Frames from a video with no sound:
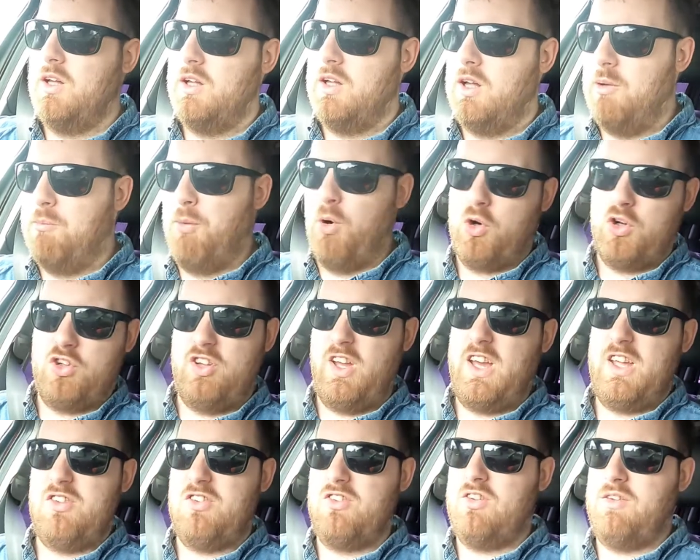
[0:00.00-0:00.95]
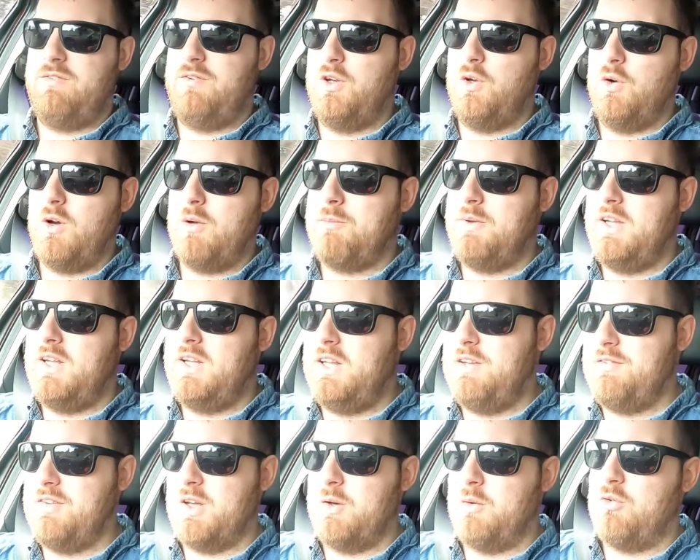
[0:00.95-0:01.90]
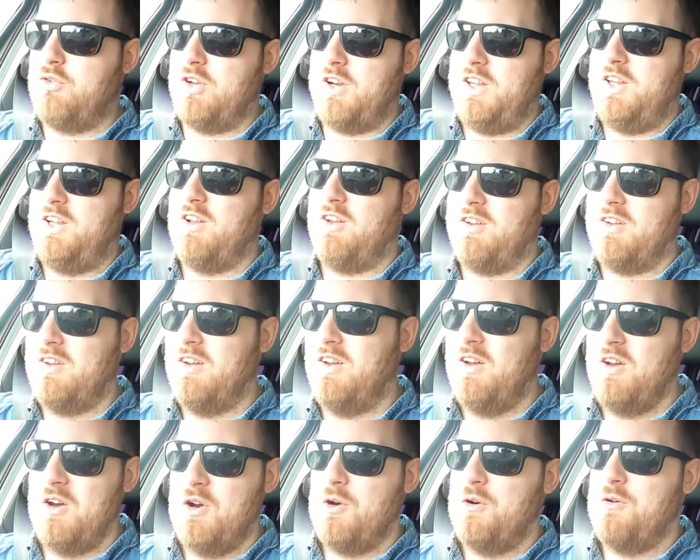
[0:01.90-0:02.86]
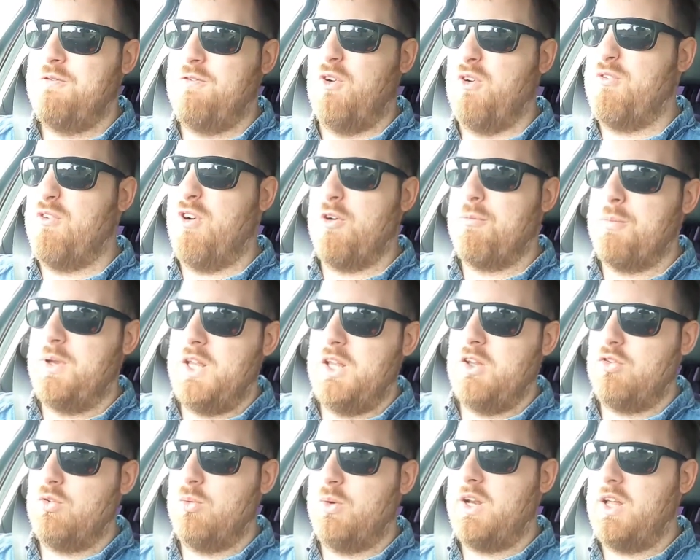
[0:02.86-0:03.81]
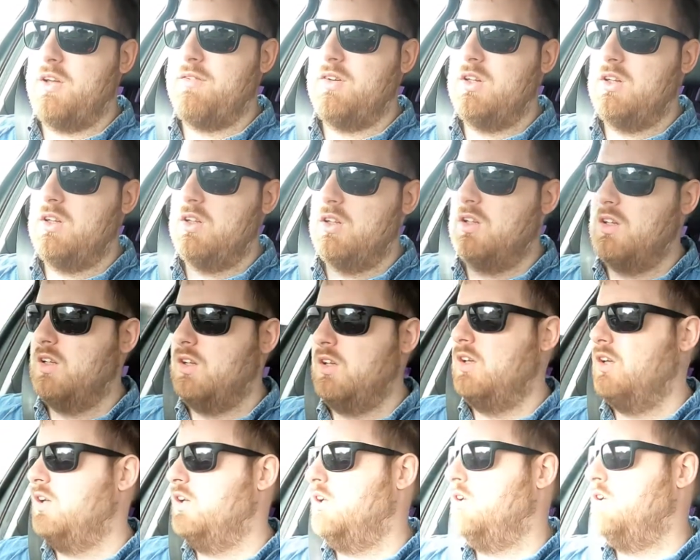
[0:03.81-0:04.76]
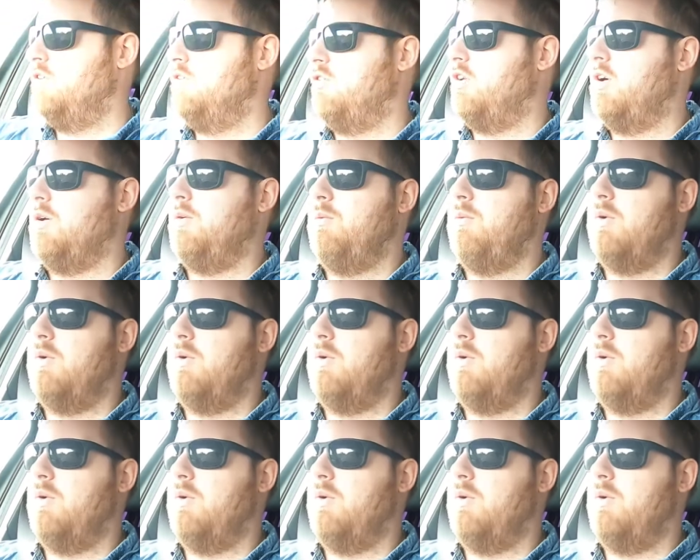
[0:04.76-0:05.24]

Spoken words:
mock test, if you know what I mean, even though it was only like 45 minutes or whatever. So